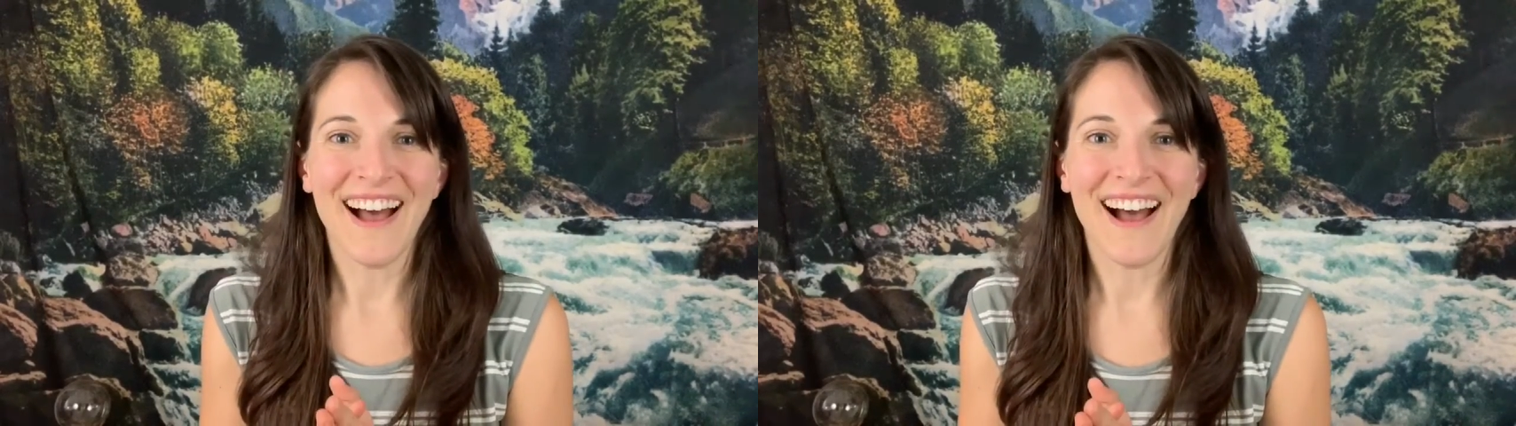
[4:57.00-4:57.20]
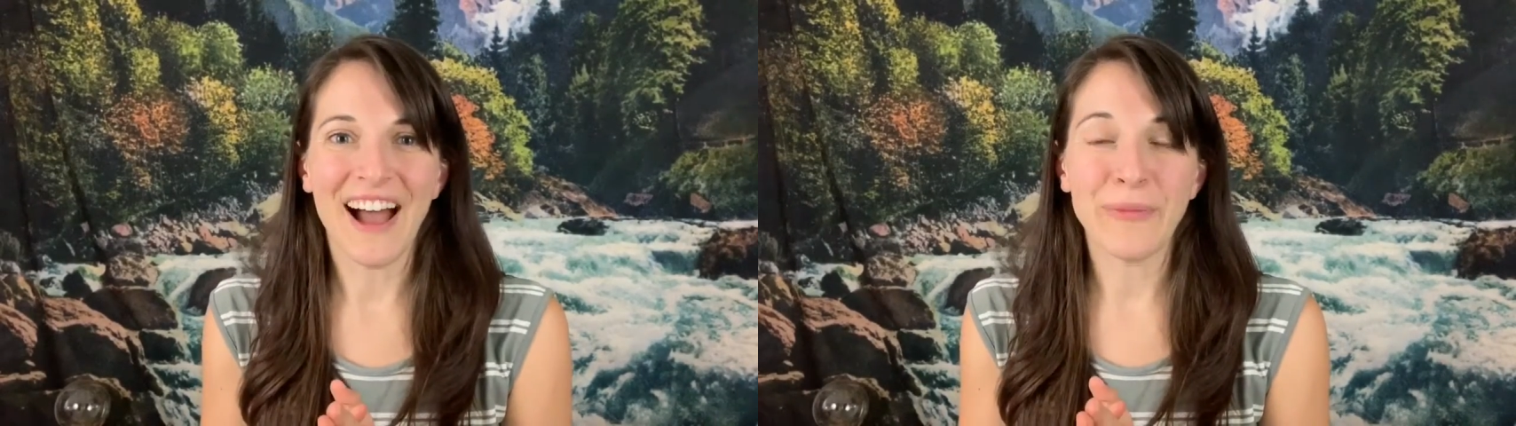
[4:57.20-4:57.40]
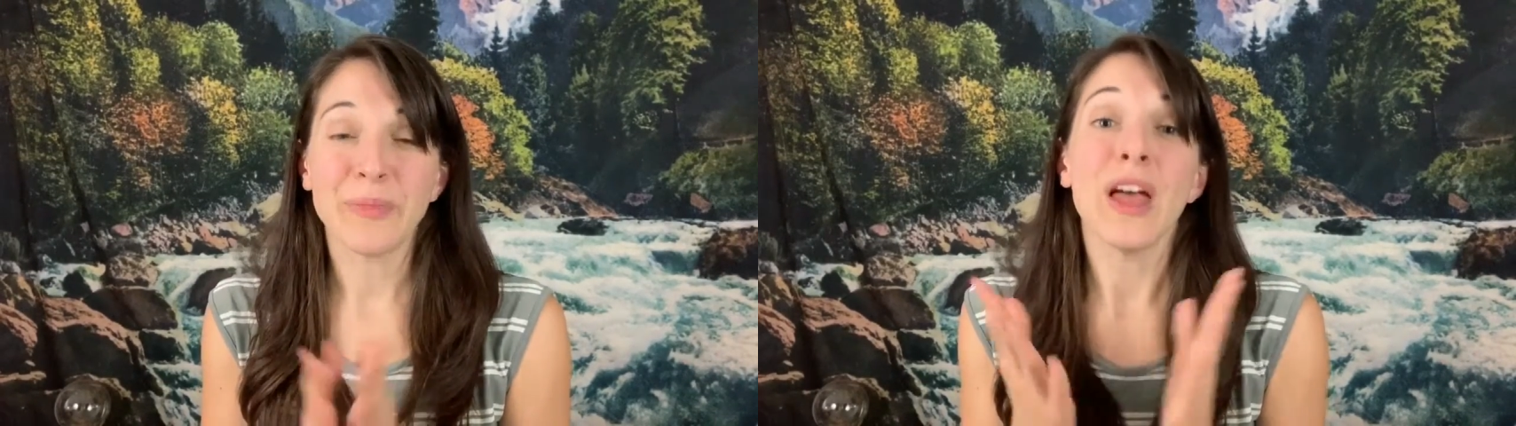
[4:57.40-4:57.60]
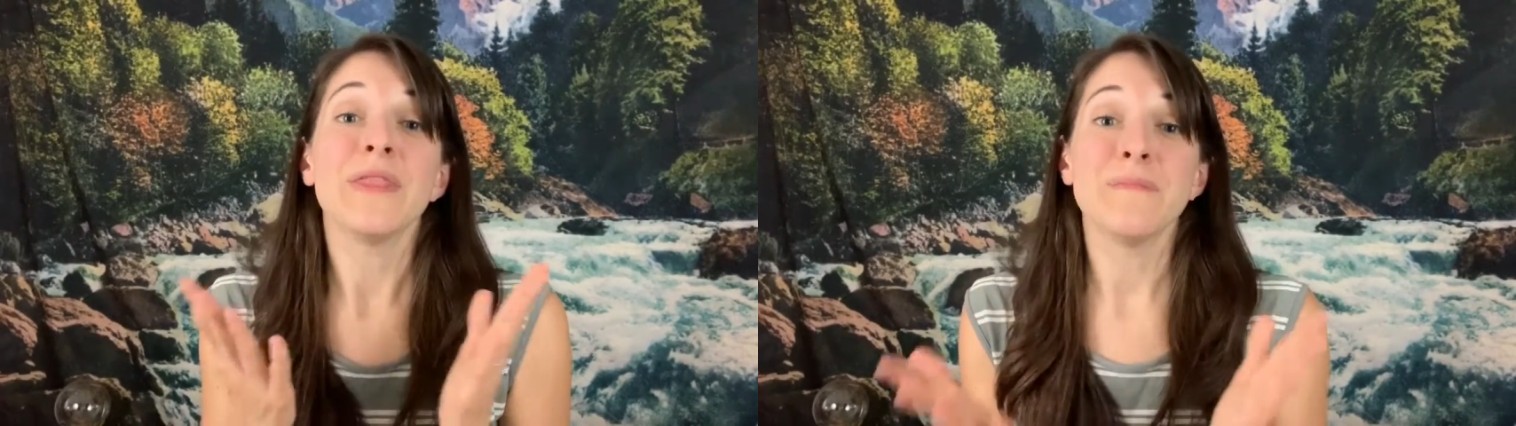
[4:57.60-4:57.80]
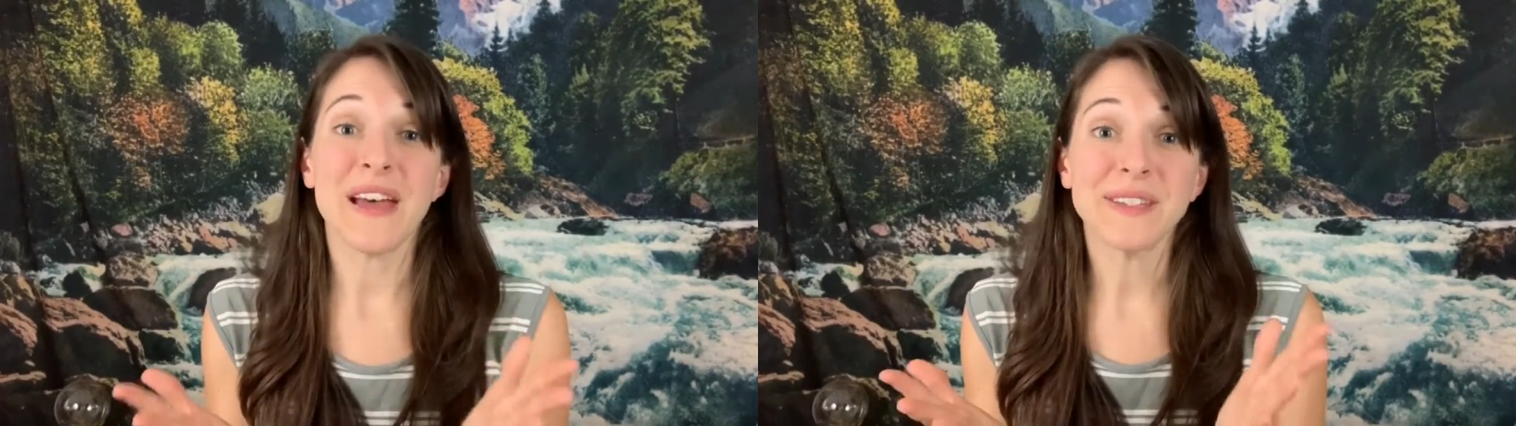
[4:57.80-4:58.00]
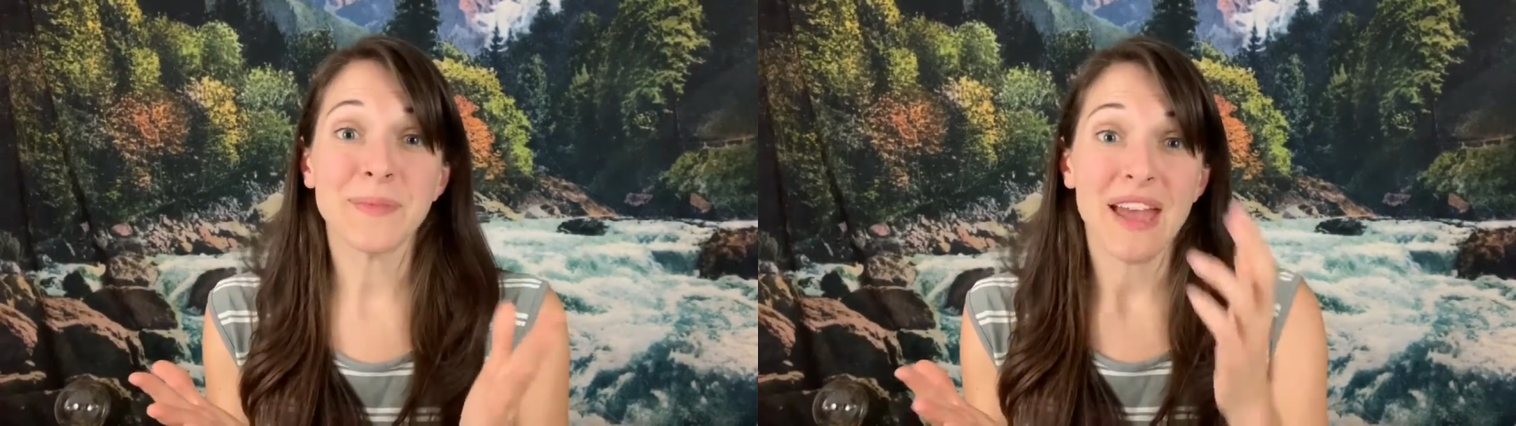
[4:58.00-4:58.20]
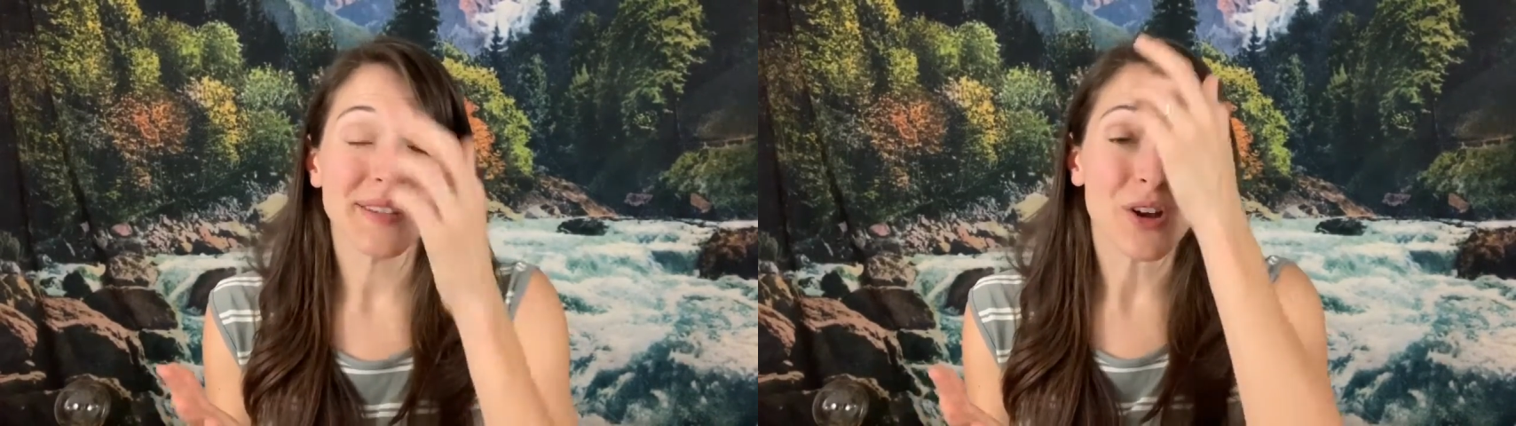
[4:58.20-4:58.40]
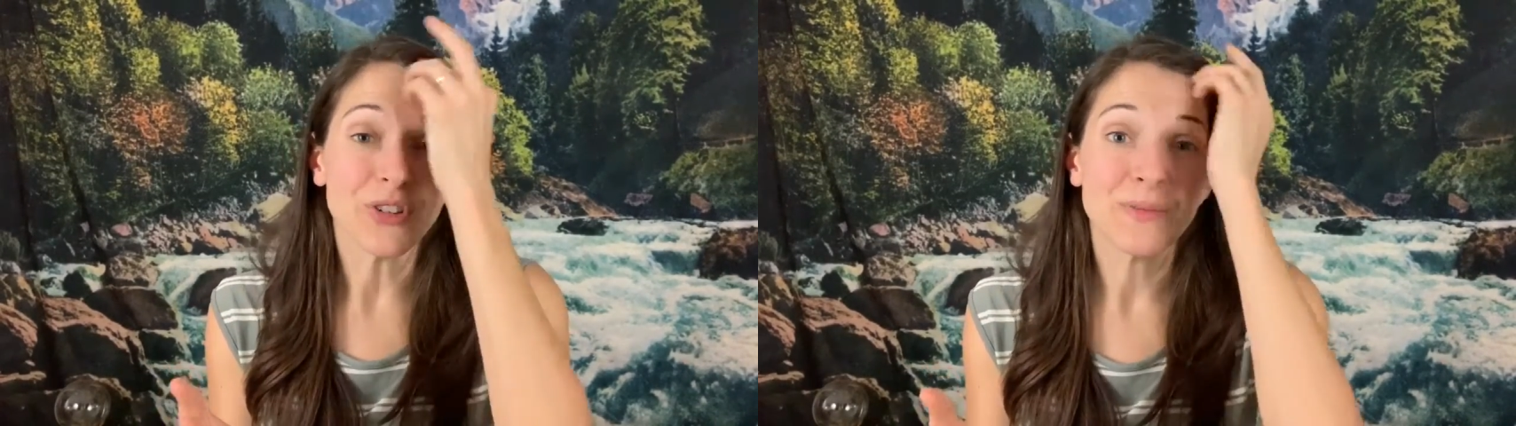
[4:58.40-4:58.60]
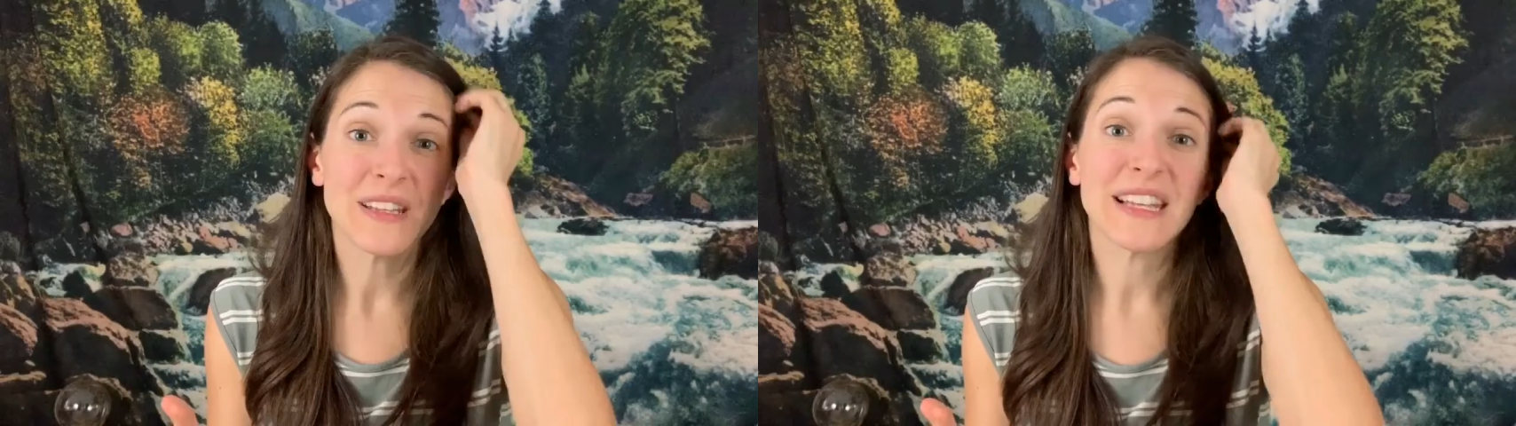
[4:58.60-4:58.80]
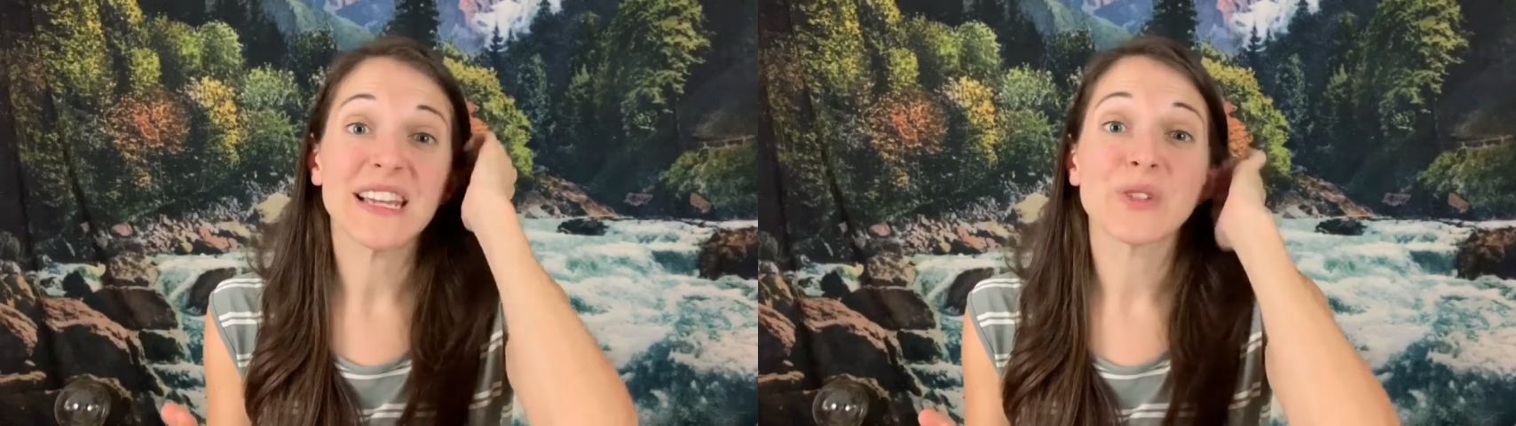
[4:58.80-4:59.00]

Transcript: The best mask ultimately